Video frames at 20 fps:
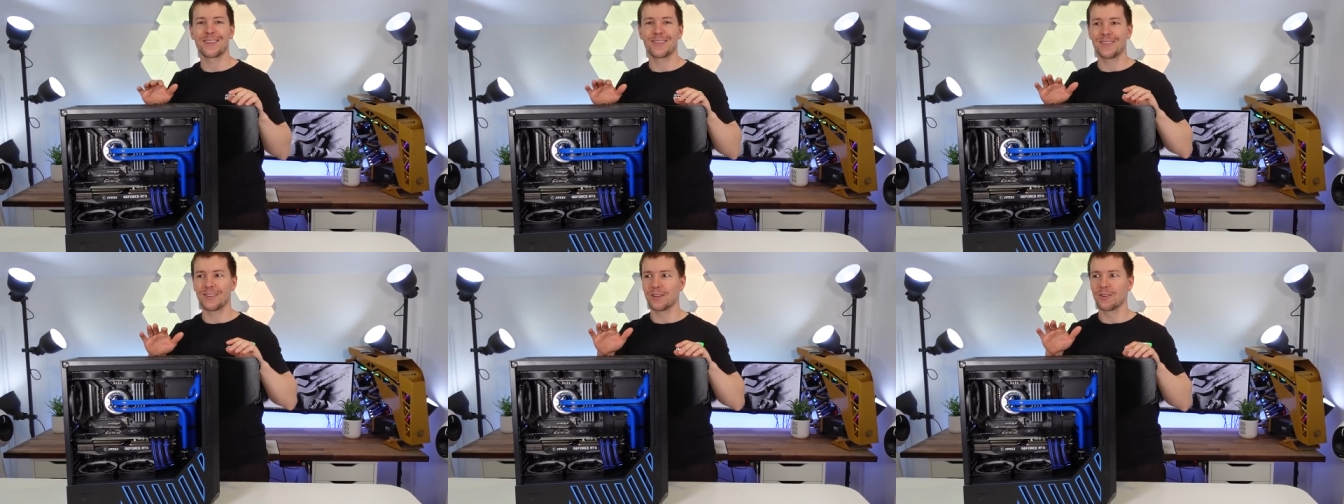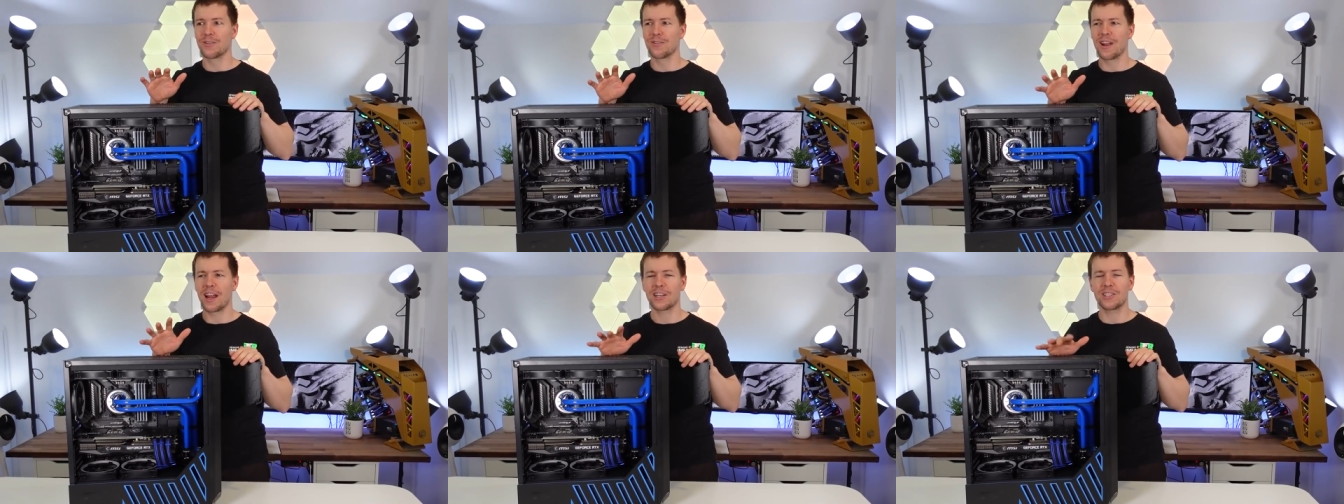
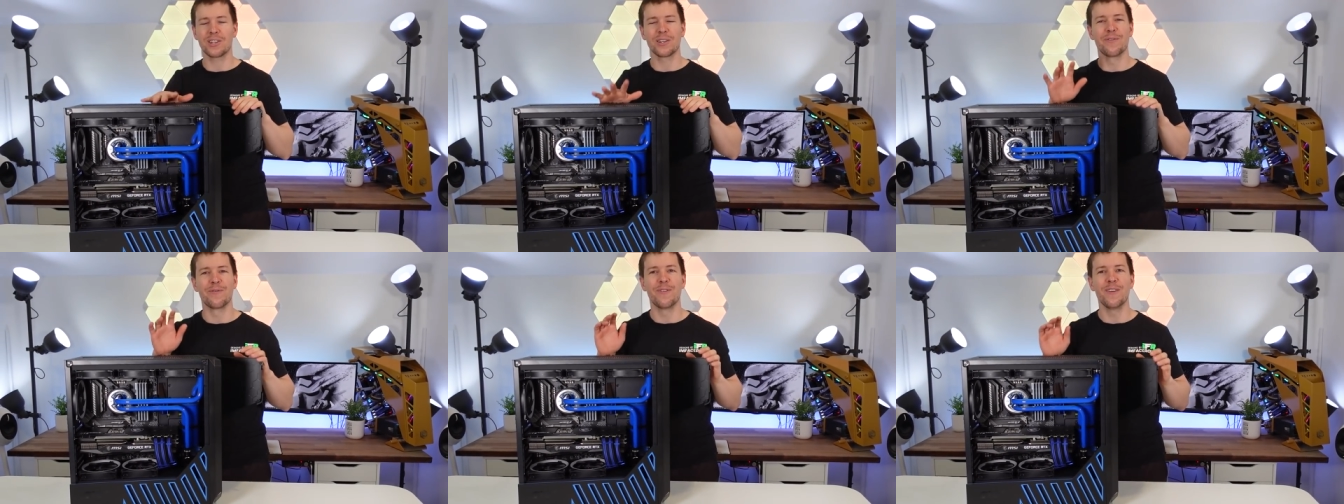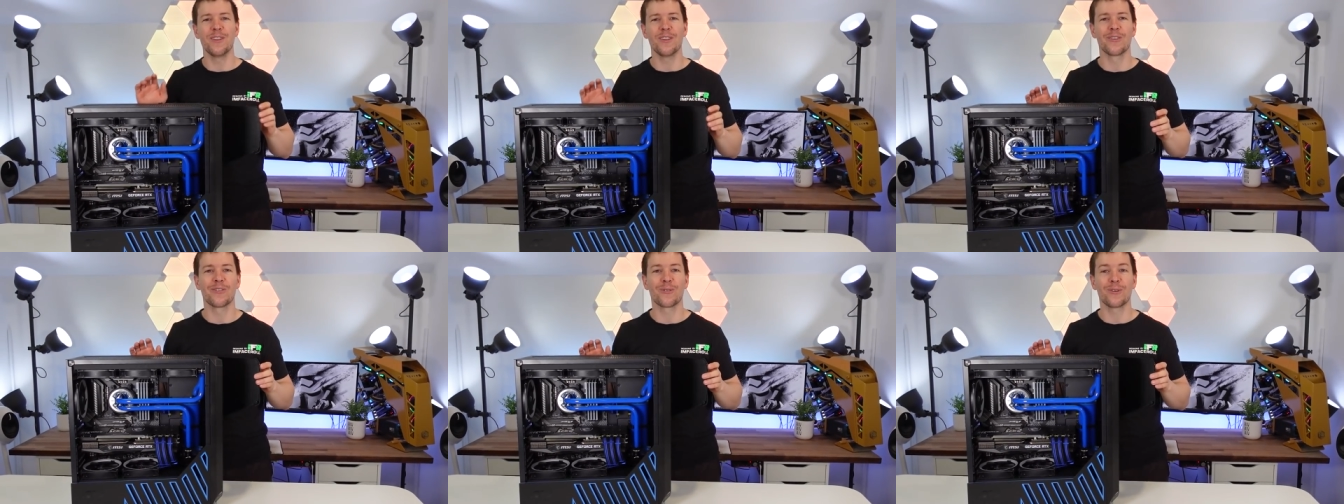to actually
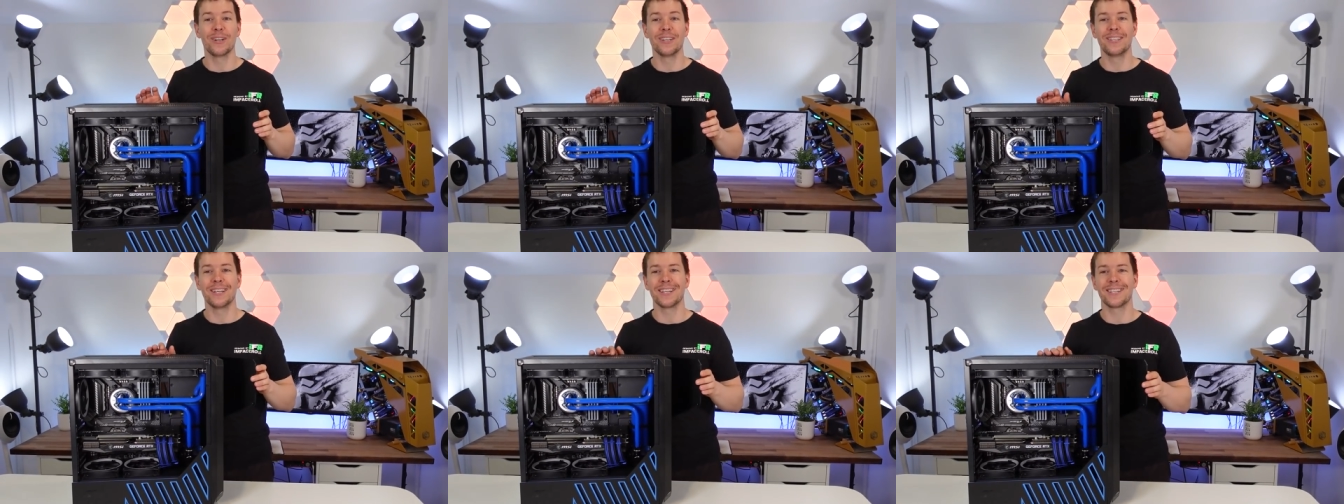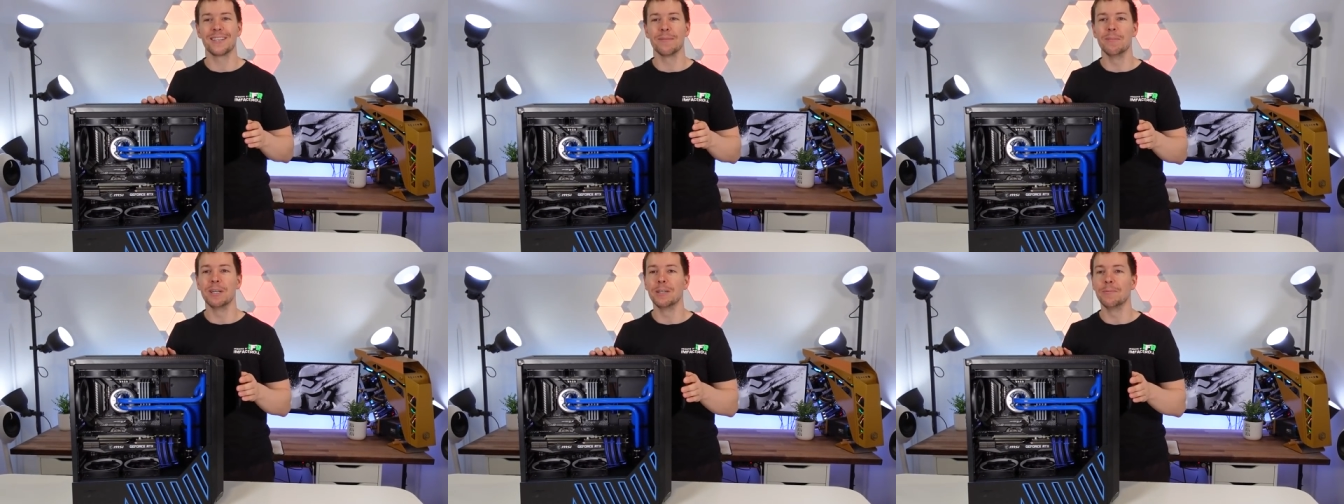fit the
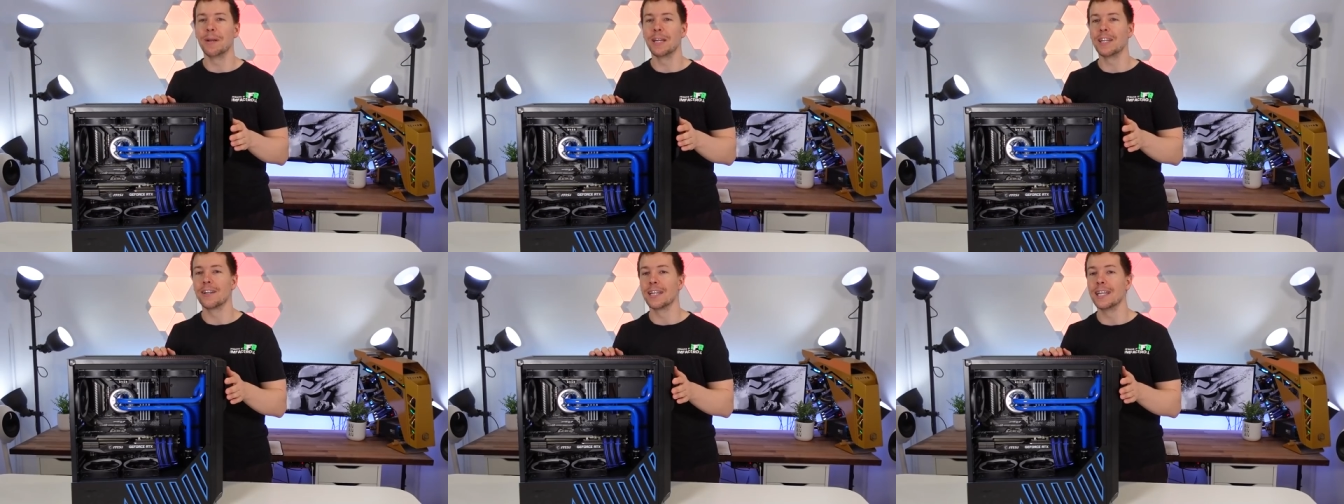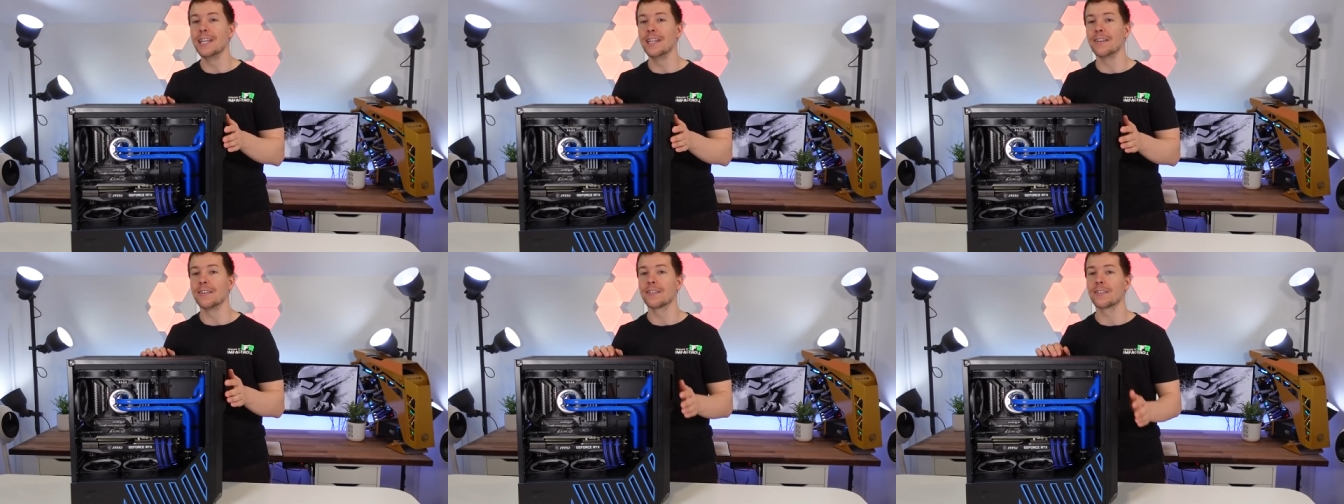360 millimeter
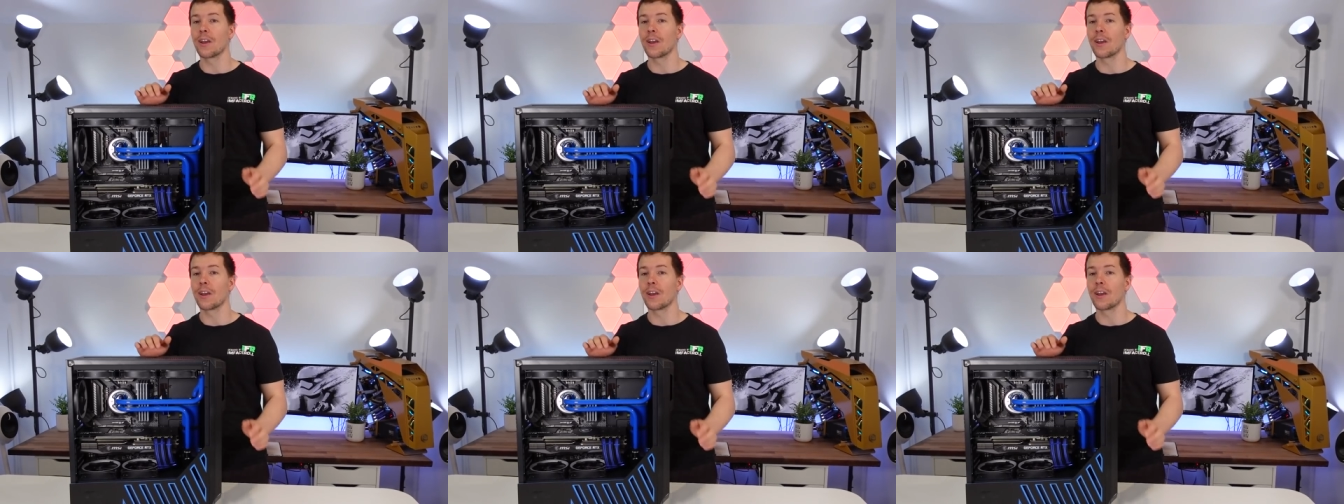in.